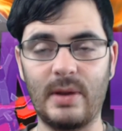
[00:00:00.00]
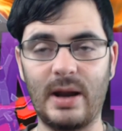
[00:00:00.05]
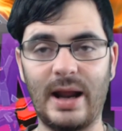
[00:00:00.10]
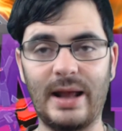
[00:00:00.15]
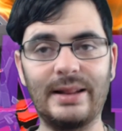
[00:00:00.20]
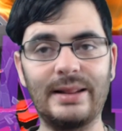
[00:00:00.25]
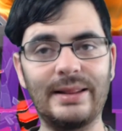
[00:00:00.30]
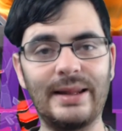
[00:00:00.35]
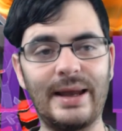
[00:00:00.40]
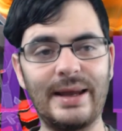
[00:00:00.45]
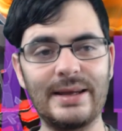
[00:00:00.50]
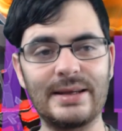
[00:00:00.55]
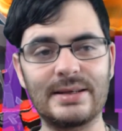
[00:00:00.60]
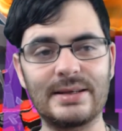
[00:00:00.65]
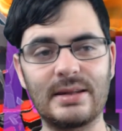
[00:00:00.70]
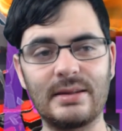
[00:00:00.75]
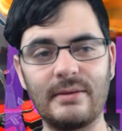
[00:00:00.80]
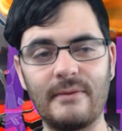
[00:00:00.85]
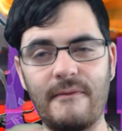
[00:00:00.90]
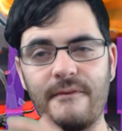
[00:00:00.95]
and I
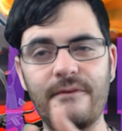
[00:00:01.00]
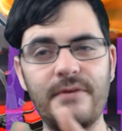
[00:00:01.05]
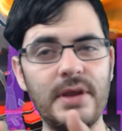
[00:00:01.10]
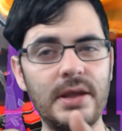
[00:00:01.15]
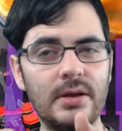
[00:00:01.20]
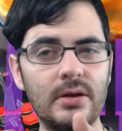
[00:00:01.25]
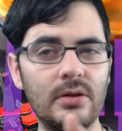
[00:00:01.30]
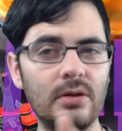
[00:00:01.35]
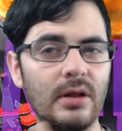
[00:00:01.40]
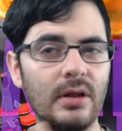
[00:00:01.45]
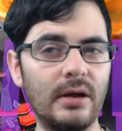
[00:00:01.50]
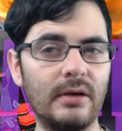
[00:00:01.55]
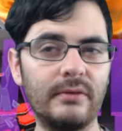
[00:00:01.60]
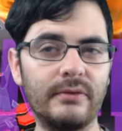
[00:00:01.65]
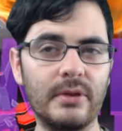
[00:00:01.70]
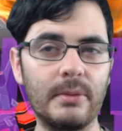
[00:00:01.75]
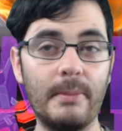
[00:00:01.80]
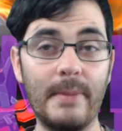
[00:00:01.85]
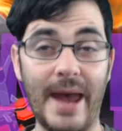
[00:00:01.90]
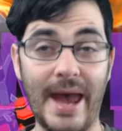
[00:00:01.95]
liked the feel
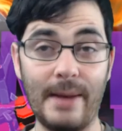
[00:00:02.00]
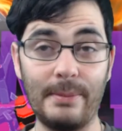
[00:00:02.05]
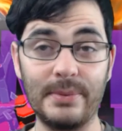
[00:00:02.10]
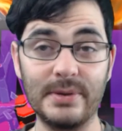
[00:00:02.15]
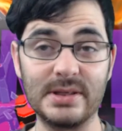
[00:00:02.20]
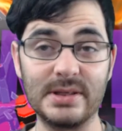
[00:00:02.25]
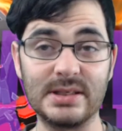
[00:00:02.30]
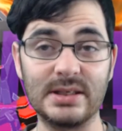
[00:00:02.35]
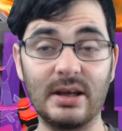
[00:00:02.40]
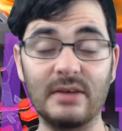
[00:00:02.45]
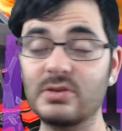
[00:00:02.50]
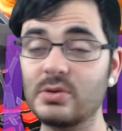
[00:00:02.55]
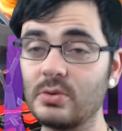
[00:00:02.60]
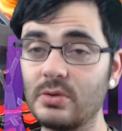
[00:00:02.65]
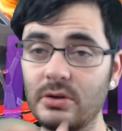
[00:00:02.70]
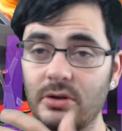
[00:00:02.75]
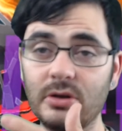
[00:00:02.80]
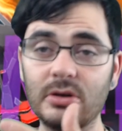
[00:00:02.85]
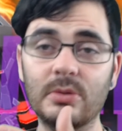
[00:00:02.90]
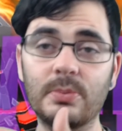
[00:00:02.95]
of the map itself, so
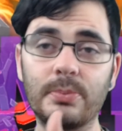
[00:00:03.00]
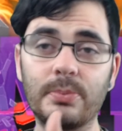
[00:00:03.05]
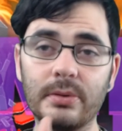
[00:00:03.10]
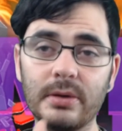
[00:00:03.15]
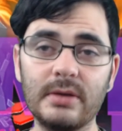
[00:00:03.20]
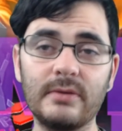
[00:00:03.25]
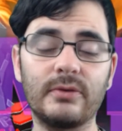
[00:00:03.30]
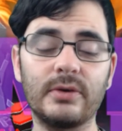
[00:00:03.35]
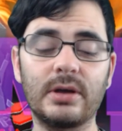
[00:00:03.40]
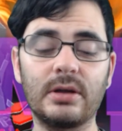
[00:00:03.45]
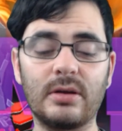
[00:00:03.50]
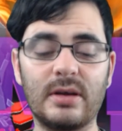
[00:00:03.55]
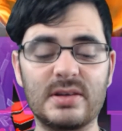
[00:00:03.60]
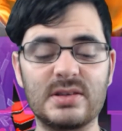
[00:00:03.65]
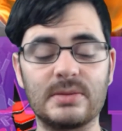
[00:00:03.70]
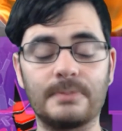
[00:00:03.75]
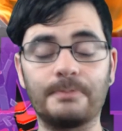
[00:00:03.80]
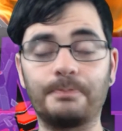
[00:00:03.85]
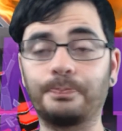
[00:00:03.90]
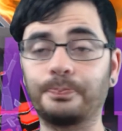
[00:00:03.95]
it looked pretty freaking
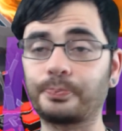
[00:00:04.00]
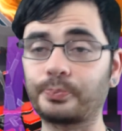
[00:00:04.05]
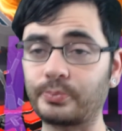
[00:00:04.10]
awesome.